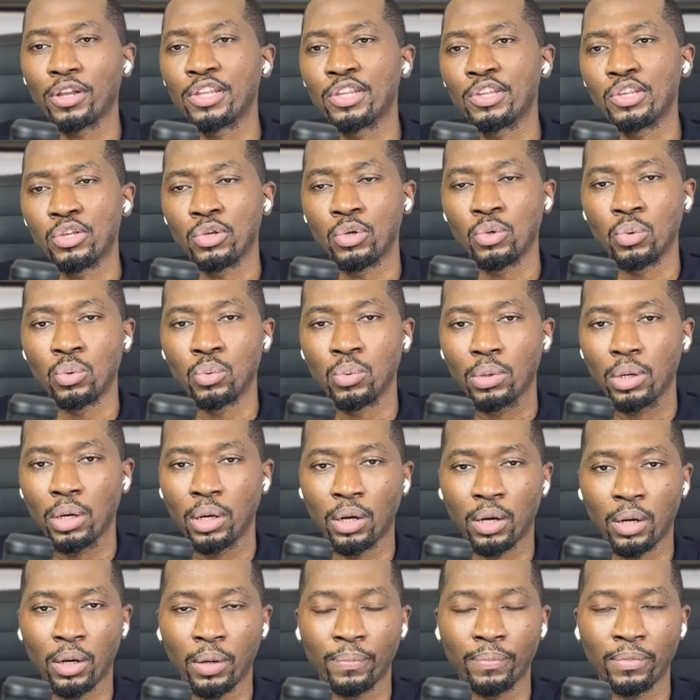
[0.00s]
new
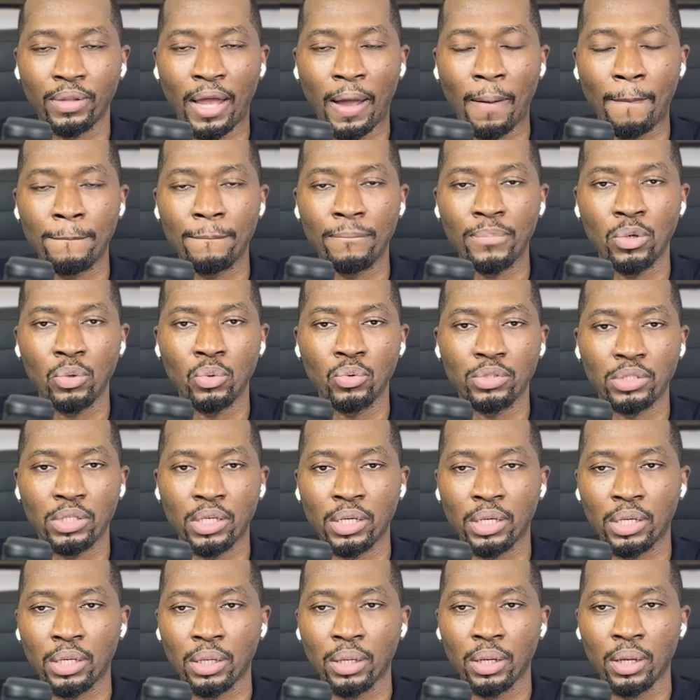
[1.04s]
that
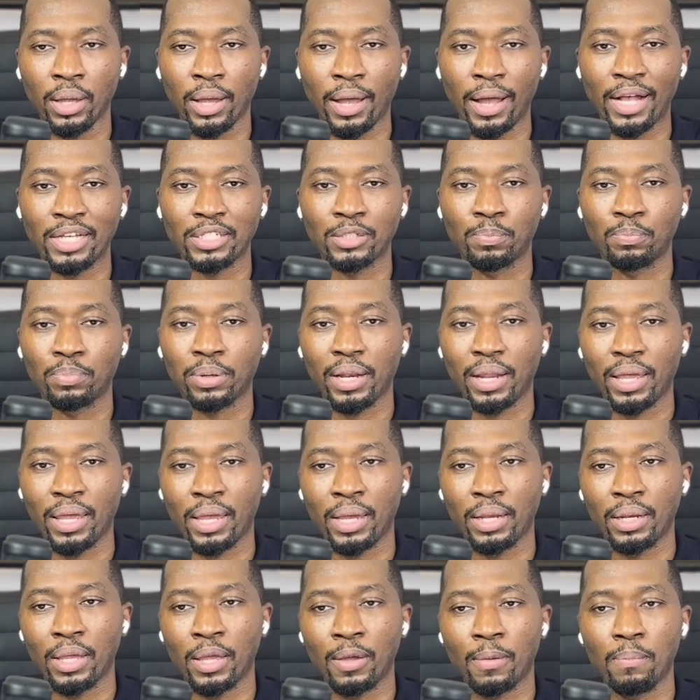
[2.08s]
music has
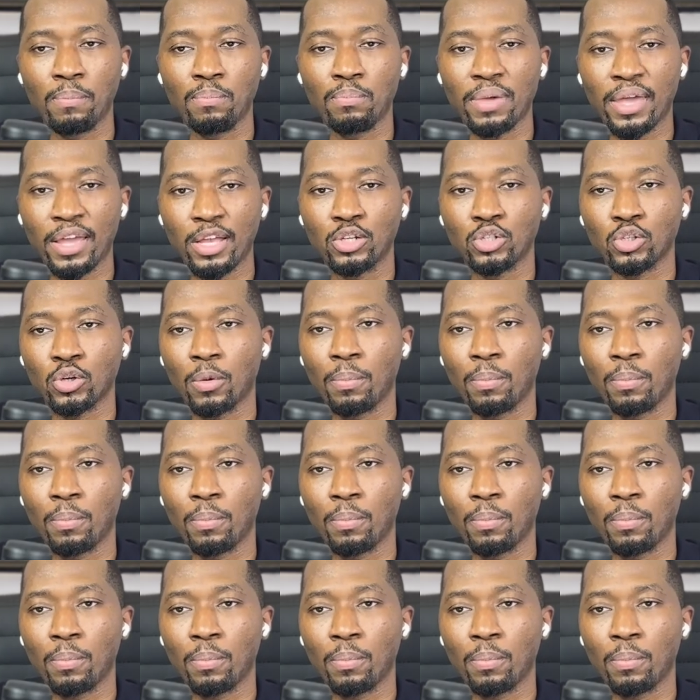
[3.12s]
played a major